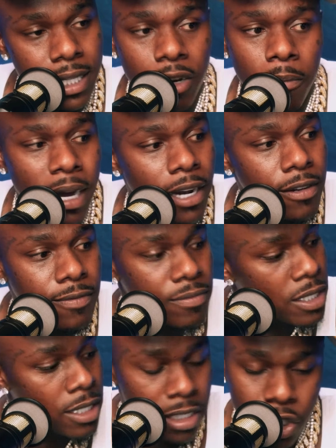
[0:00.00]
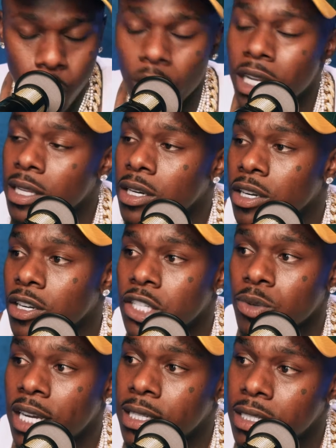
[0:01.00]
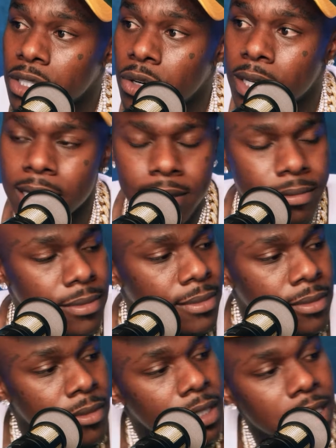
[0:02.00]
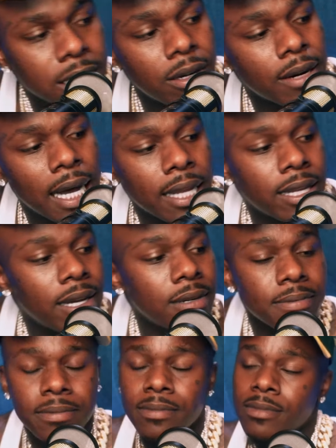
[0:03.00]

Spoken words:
It don't matter if 20 little girls right there doing it, she gonna goddamn.